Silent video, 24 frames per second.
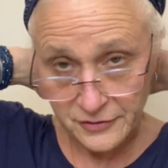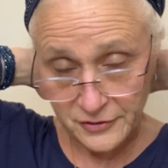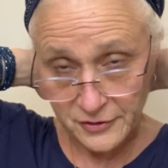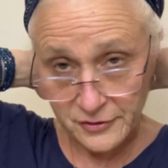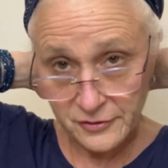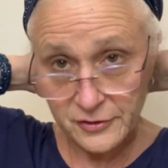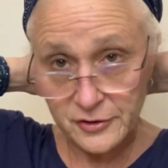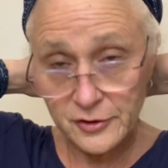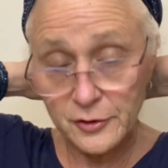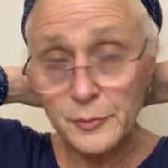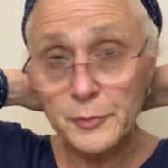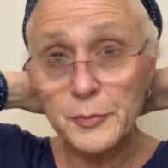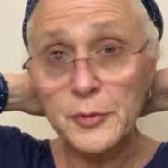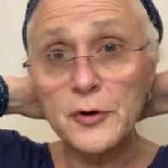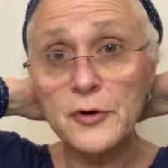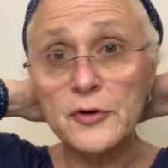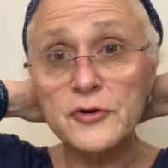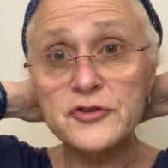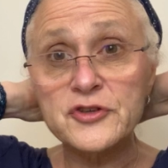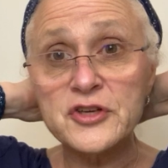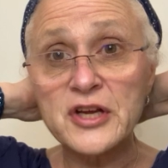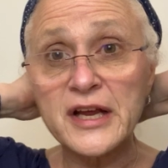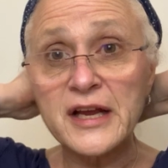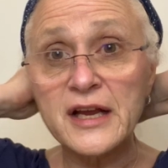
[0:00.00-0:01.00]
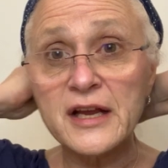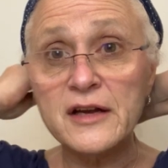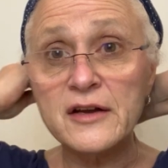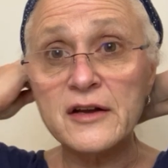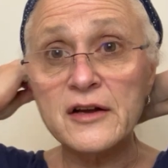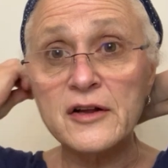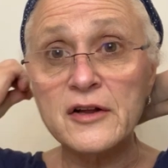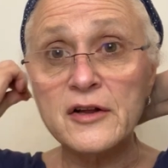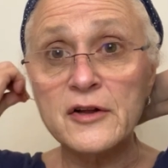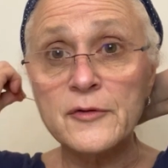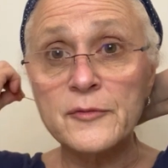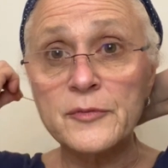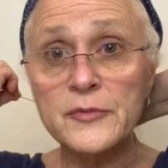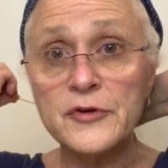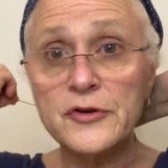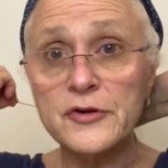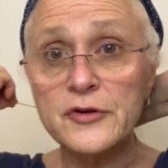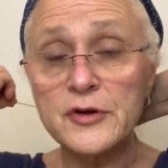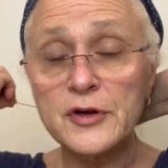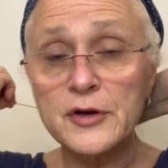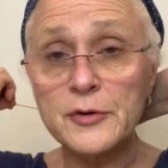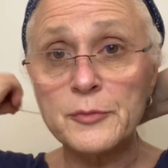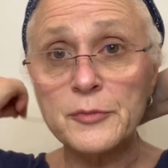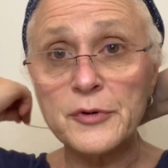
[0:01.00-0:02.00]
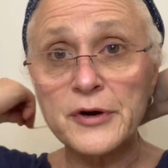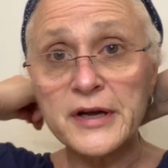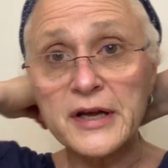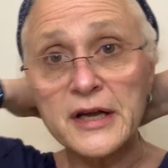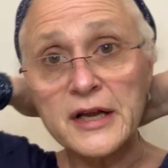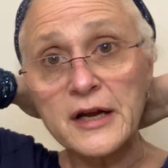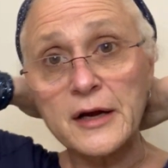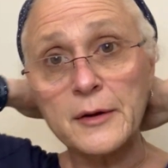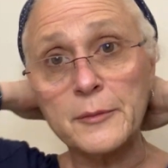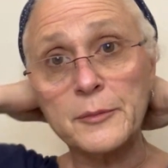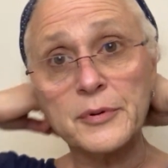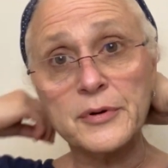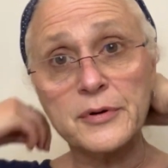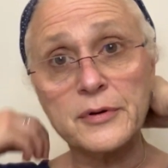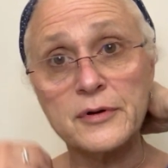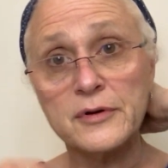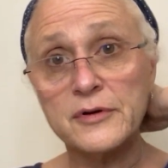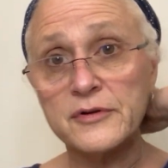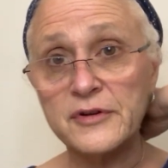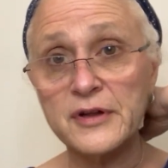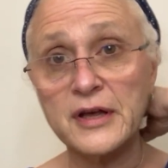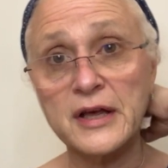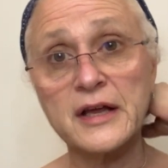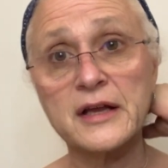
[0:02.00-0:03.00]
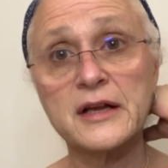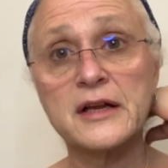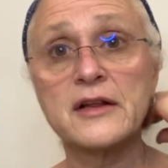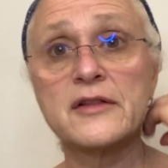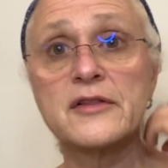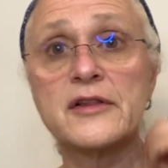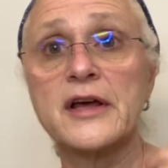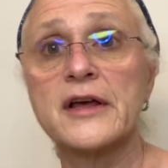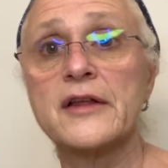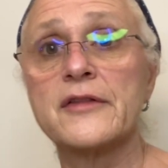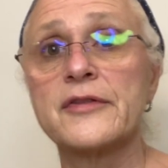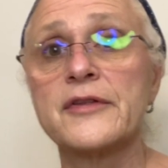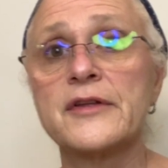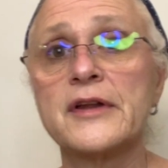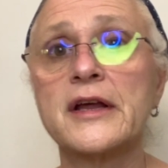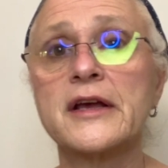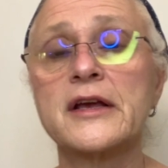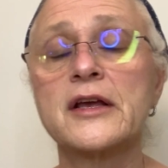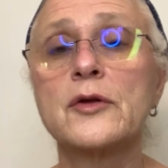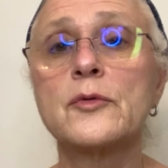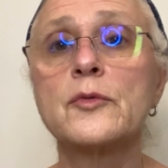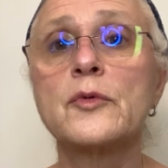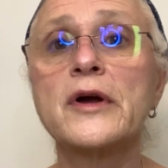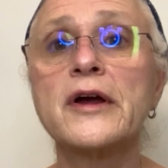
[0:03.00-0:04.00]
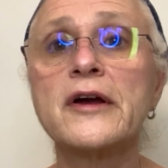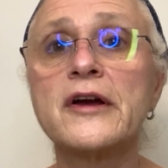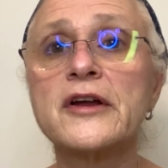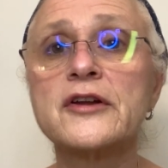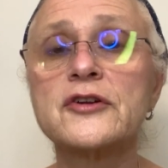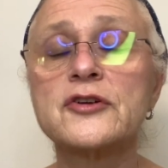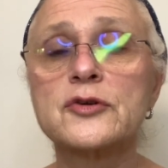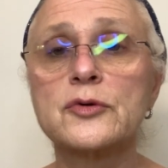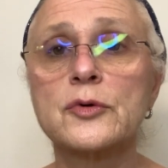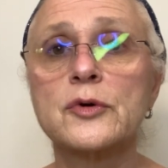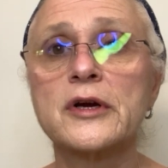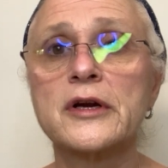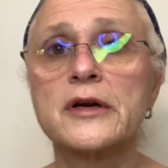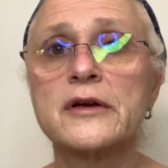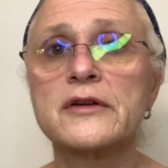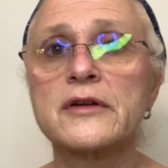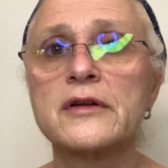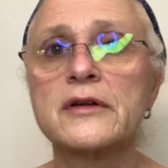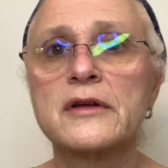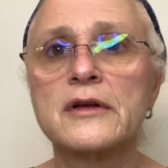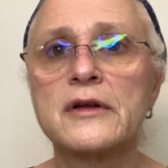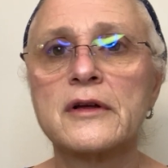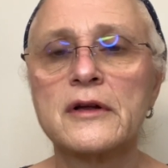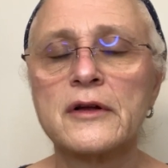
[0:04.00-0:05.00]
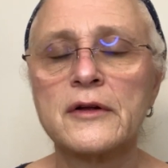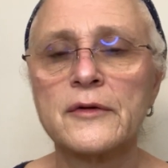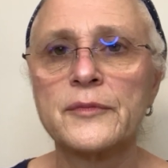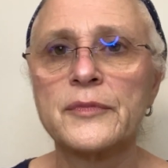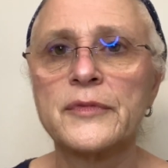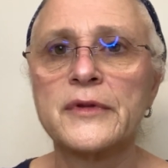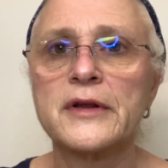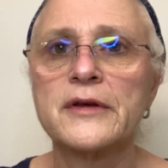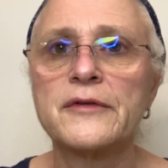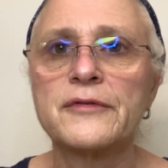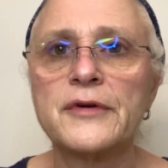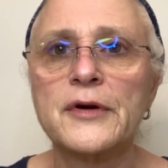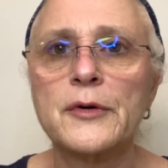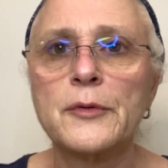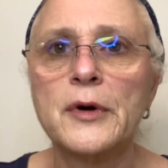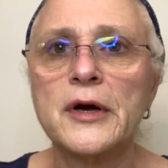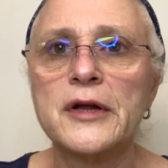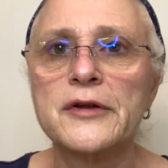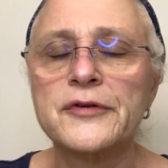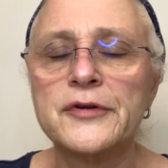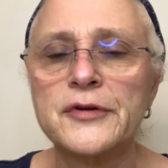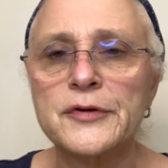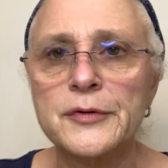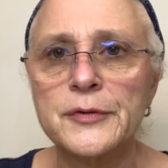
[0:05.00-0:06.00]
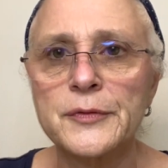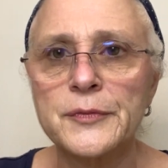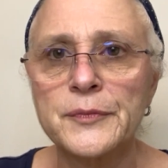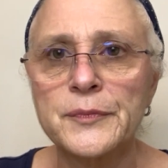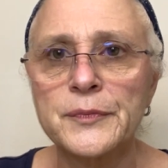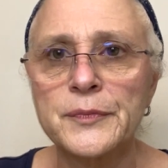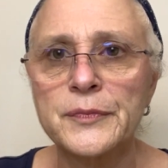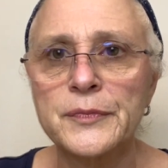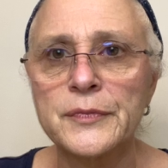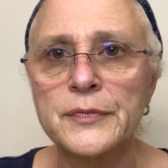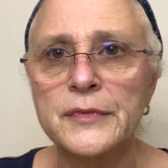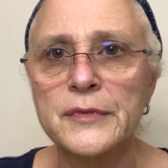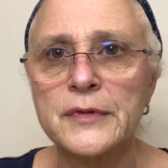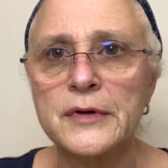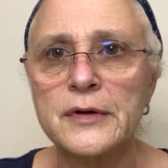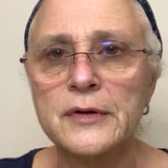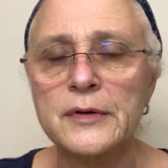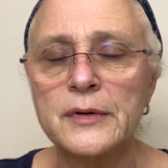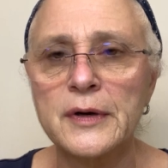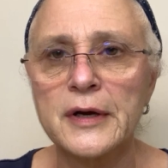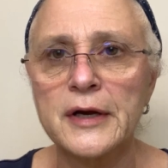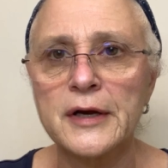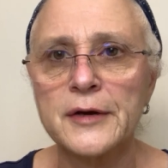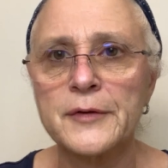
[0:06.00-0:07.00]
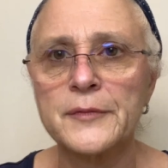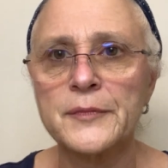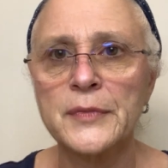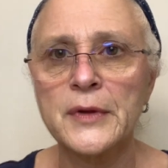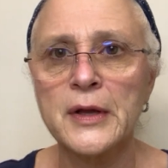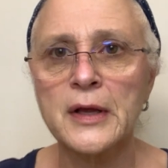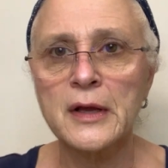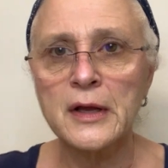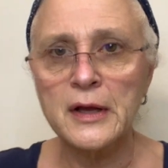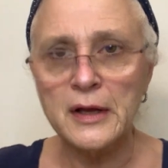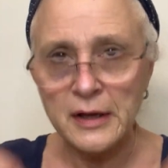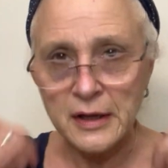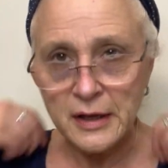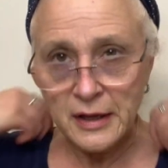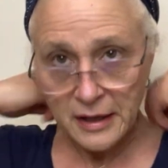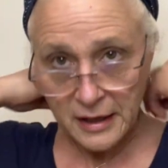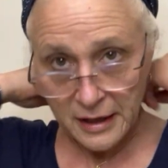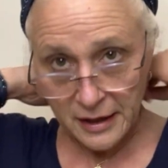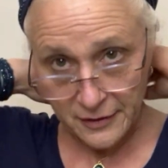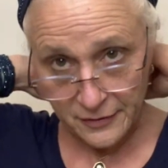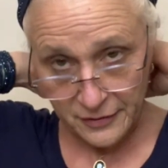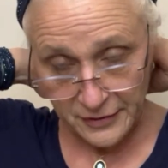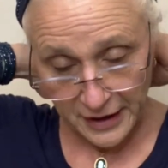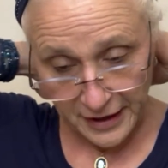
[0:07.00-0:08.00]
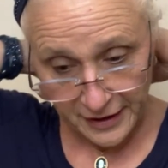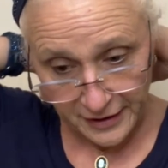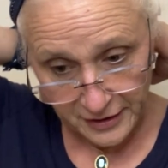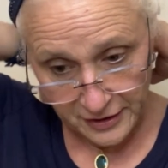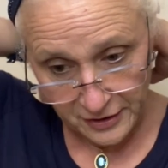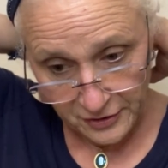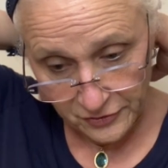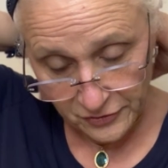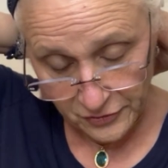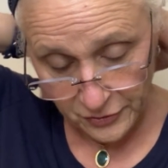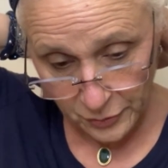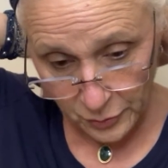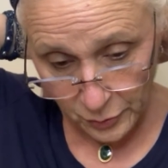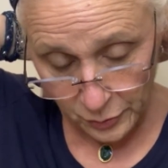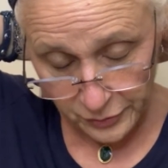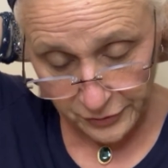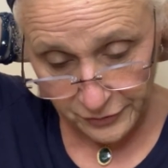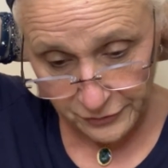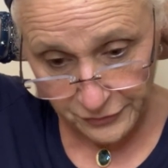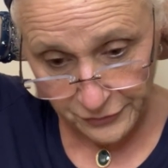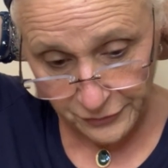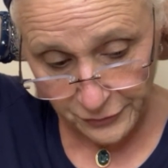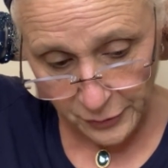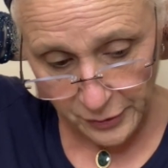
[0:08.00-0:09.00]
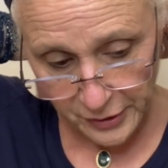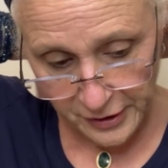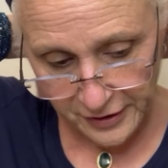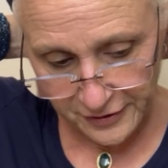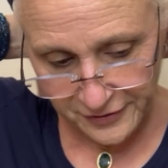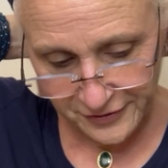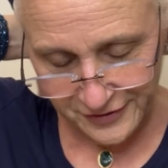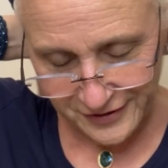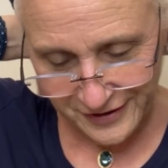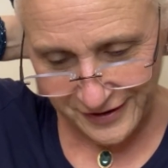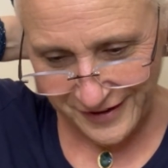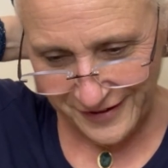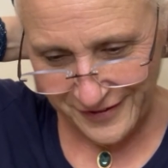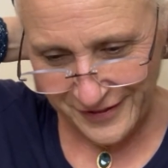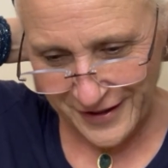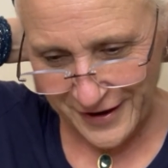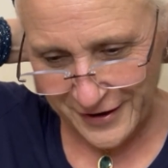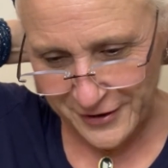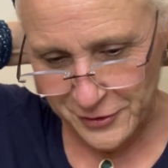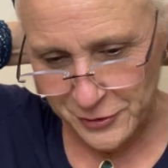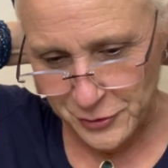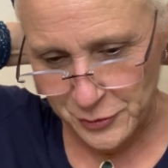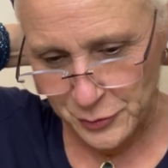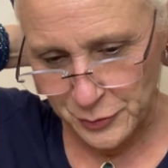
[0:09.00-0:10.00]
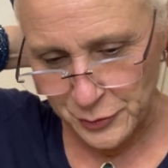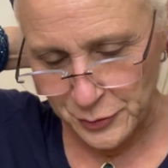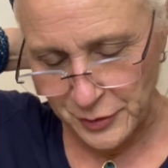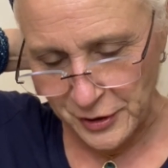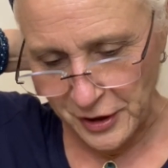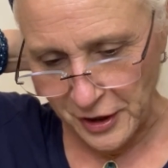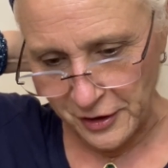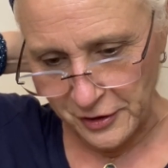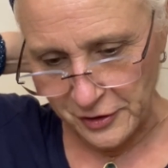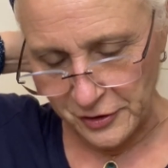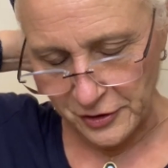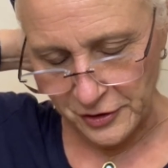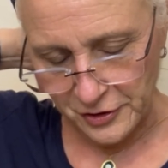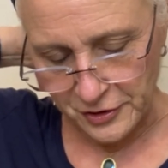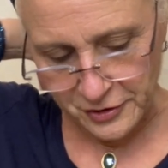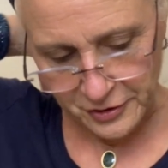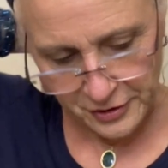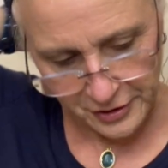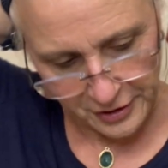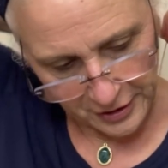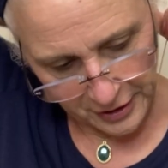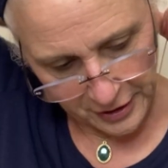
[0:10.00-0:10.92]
the little pull chain, so you can bring it up to any length, and I can wear it short if I want to. Okay, and that is the Golden Forest. Again, that new color